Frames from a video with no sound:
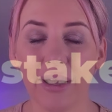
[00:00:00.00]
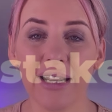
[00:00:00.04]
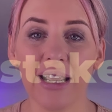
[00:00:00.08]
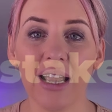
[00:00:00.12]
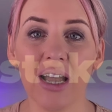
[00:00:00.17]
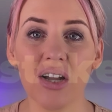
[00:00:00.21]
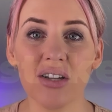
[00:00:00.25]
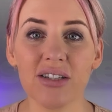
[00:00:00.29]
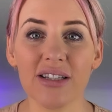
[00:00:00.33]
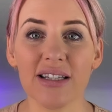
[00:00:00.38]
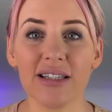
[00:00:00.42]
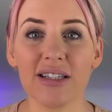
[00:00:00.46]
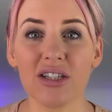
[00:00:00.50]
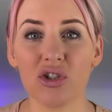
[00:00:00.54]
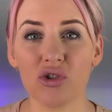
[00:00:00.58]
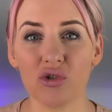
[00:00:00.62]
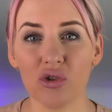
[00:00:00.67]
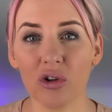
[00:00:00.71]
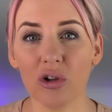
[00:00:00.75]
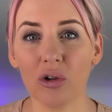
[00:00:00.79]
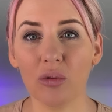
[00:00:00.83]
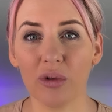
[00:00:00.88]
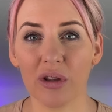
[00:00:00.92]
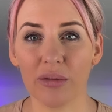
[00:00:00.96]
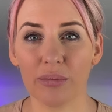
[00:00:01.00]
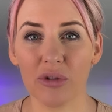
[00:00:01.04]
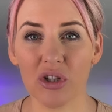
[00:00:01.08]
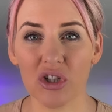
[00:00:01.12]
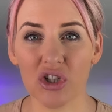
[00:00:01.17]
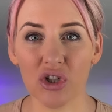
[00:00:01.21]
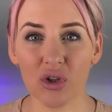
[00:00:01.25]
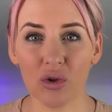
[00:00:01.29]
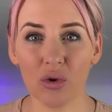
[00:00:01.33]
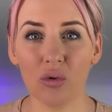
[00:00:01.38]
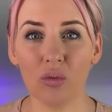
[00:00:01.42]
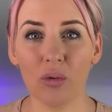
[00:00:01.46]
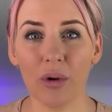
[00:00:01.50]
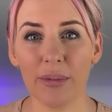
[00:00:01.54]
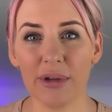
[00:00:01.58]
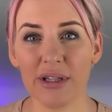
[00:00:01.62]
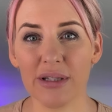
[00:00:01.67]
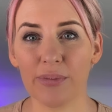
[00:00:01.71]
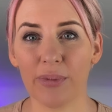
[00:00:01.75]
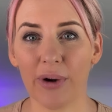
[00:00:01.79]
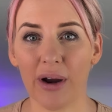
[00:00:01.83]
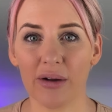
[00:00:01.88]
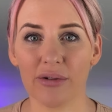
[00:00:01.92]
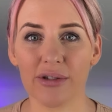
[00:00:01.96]
artists struggle with mature women's
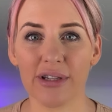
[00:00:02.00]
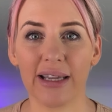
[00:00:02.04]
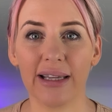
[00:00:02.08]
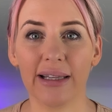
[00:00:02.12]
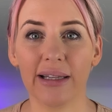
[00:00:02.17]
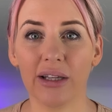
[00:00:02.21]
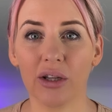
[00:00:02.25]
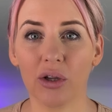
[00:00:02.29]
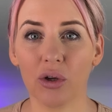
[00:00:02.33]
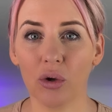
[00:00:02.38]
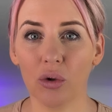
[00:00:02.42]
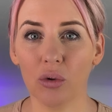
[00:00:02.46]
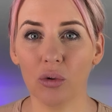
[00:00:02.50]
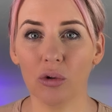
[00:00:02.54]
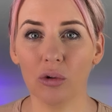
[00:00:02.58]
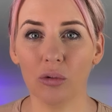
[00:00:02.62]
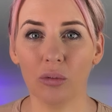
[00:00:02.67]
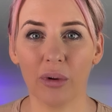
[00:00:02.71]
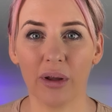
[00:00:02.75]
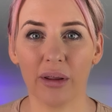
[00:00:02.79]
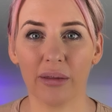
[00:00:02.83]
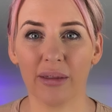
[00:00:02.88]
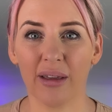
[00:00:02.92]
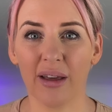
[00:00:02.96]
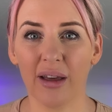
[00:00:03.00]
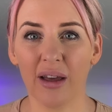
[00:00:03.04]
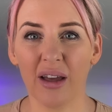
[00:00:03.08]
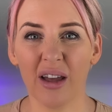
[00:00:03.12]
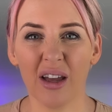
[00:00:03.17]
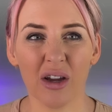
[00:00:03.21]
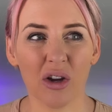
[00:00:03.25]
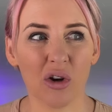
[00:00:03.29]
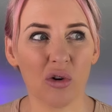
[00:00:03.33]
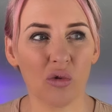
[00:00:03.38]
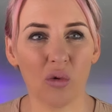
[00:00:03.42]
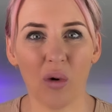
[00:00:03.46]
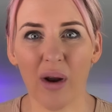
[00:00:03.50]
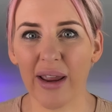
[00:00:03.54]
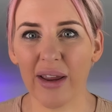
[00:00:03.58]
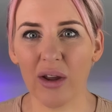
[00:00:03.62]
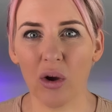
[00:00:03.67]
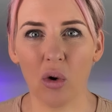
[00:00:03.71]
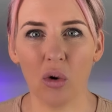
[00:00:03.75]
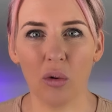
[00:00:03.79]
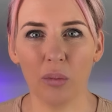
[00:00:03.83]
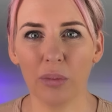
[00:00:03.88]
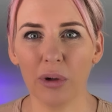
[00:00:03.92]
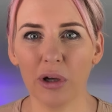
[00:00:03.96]
brows healing cool with grey
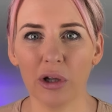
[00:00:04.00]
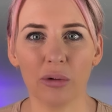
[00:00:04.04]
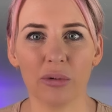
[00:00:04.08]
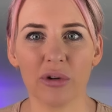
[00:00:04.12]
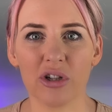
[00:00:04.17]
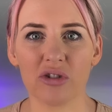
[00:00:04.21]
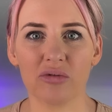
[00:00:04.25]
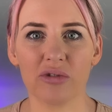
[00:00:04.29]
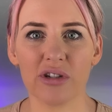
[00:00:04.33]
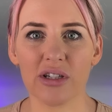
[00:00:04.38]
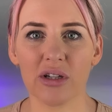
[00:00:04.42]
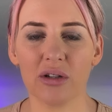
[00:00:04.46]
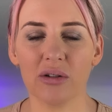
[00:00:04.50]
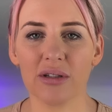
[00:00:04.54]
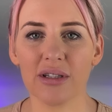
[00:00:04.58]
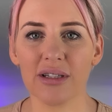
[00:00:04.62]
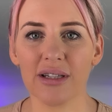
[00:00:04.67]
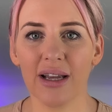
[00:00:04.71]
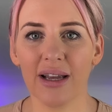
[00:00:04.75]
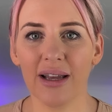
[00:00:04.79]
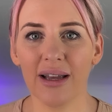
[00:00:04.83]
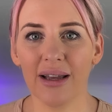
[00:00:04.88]
or bluish results.